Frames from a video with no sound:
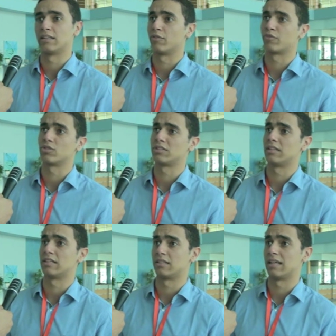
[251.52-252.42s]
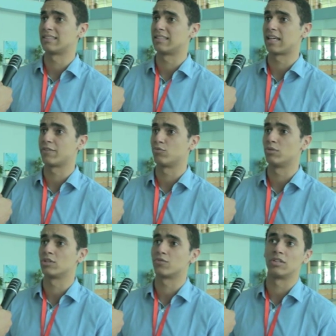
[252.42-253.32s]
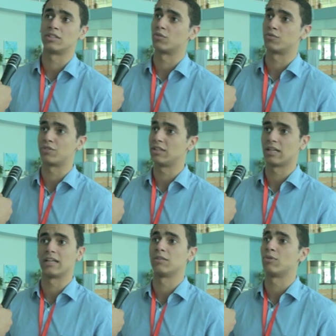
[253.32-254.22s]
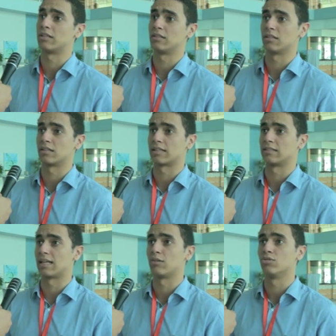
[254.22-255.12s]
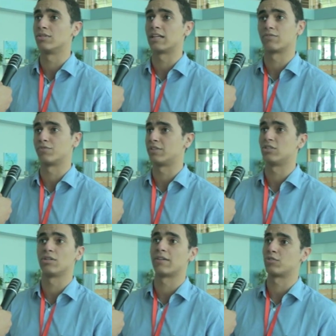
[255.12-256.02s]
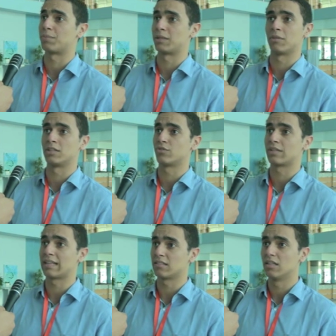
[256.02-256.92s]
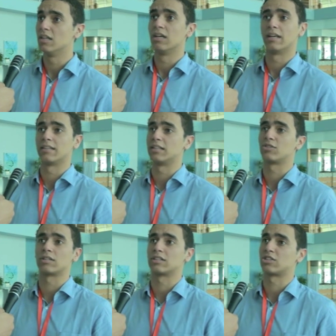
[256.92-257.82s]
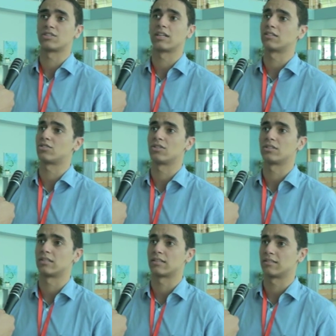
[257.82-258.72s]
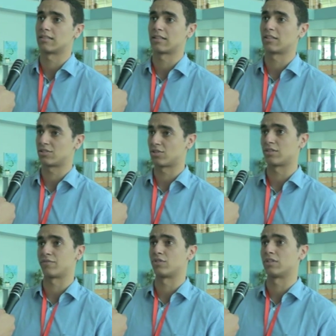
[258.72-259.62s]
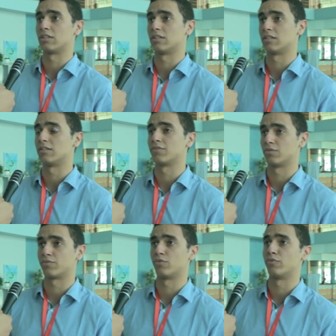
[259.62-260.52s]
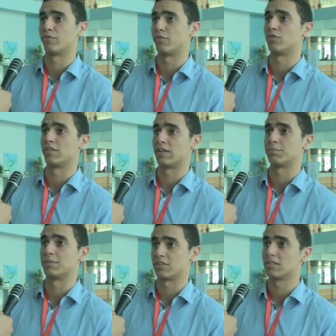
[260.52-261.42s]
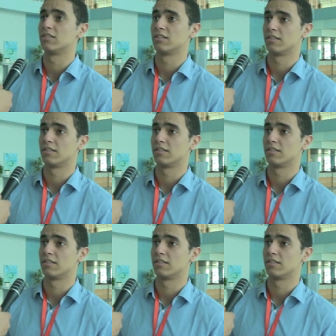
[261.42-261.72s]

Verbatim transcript: and of course the, the SDK for Windows Phone it's for free anyone uh, can download that for free you don't have to pay money for that and then you can just get started and, and kick start for the for, for, for phone development